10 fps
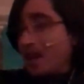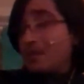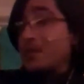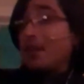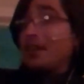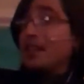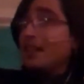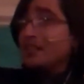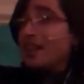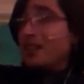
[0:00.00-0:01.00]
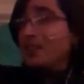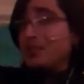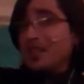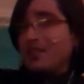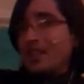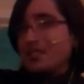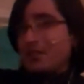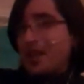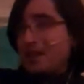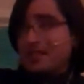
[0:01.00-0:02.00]
Sorry, that usually never gets a
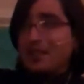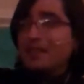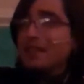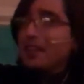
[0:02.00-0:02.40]
reaction, right?